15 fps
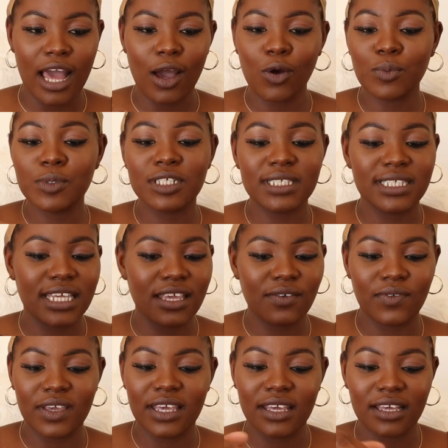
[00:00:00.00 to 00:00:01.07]
I hope she's
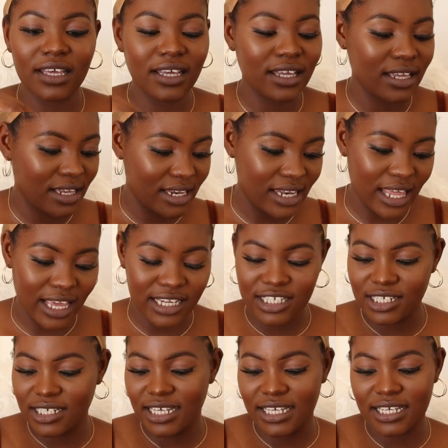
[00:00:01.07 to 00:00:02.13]
giving like
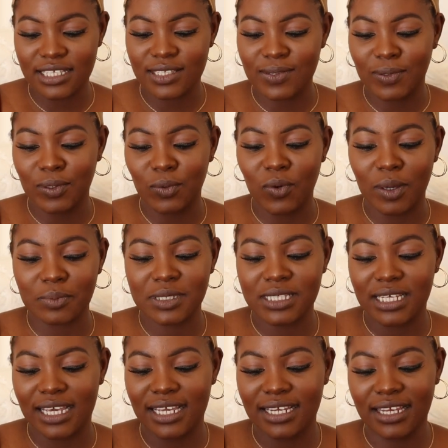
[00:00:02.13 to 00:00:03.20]
she is on the
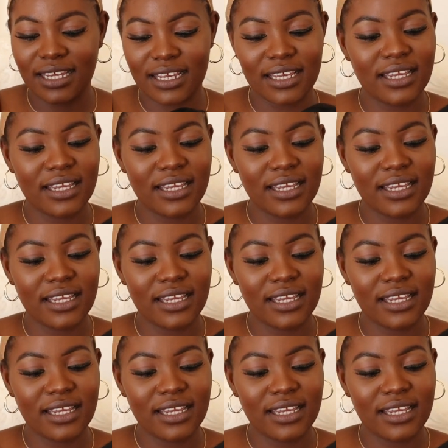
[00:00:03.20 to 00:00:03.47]
website.